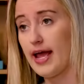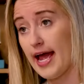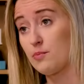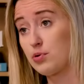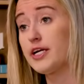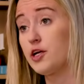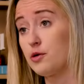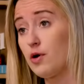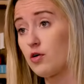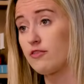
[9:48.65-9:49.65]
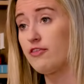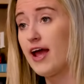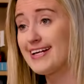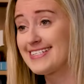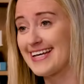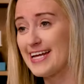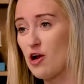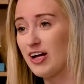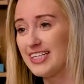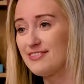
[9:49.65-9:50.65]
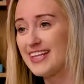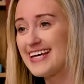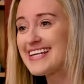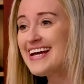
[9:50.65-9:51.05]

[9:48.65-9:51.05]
had a pretty good poker face in all of this,